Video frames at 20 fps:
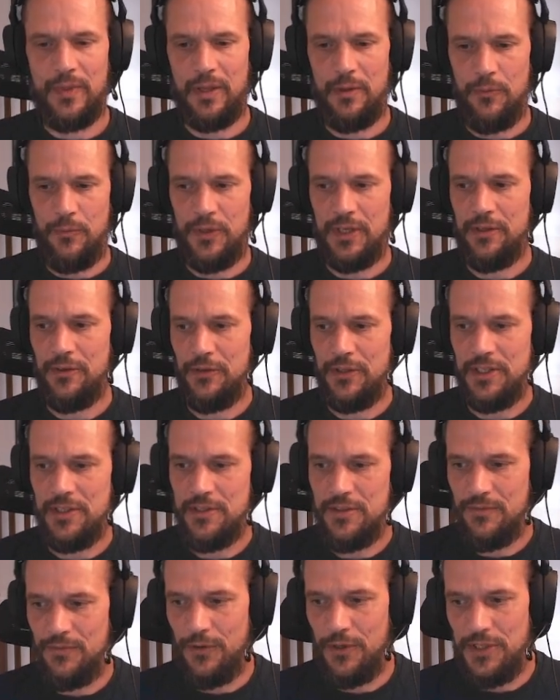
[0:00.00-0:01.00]
with all
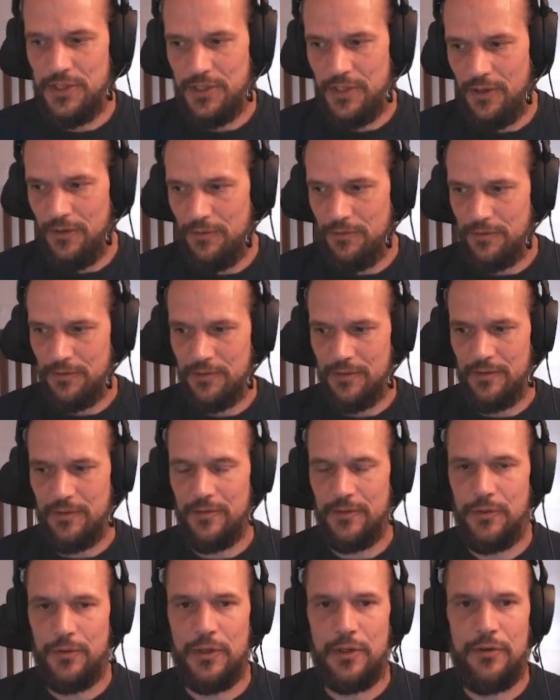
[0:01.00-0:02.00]
this voiceover,
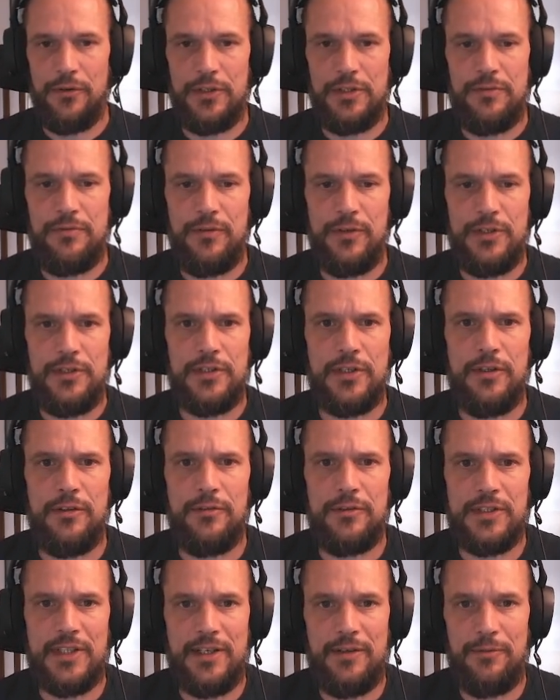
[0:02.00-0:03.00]
doing all these
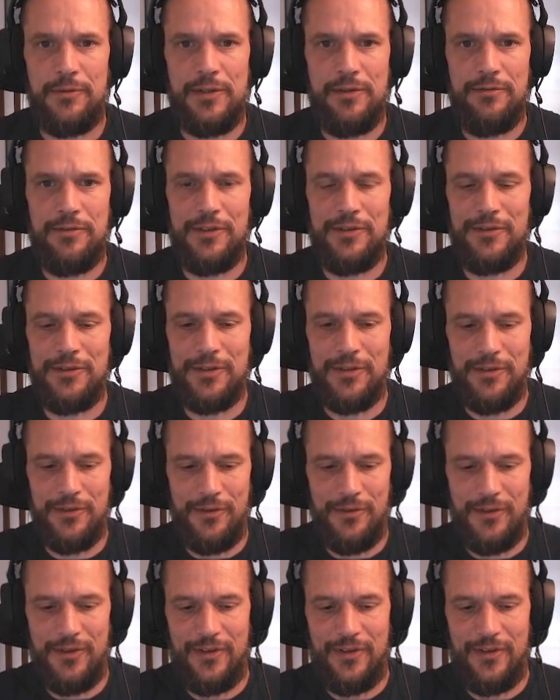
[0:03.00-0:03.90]
voiceovers, I reviewed all